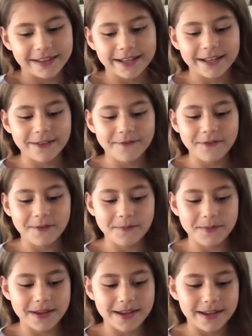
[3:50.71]
Thank you for
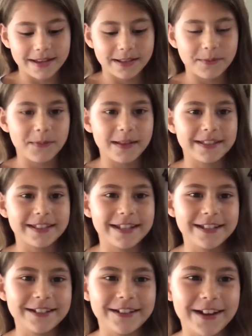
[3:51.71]
being the best
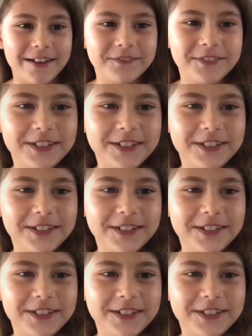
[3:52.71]
teacher ever.